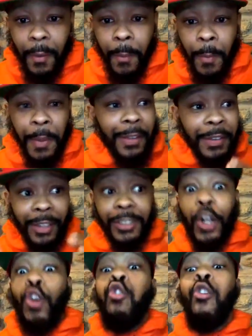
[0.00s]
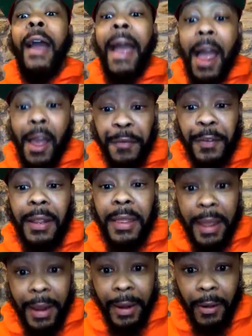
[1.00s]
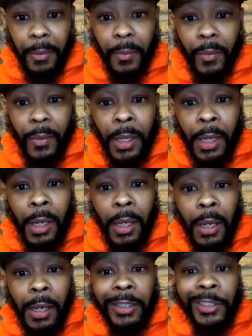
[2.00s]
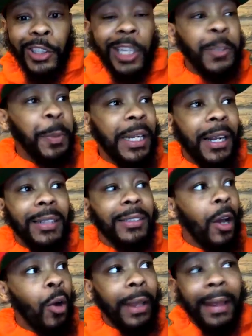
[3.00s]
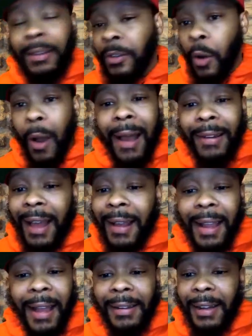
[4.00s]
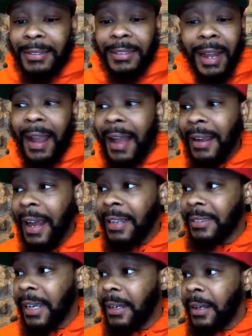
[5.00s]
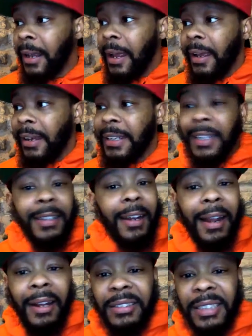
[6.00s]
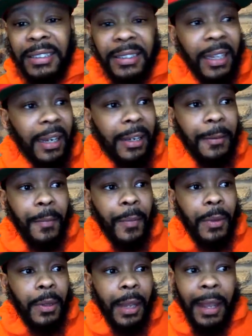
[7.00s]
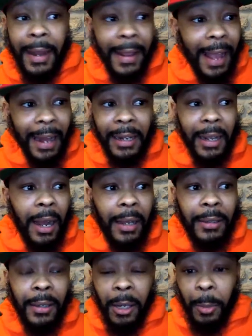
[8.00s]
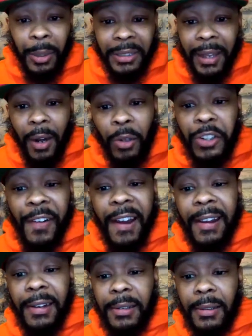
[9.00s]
There's a craft there. Just because, okay, I got guns. I got guys that get their LTC and they got a gun, but they don't train.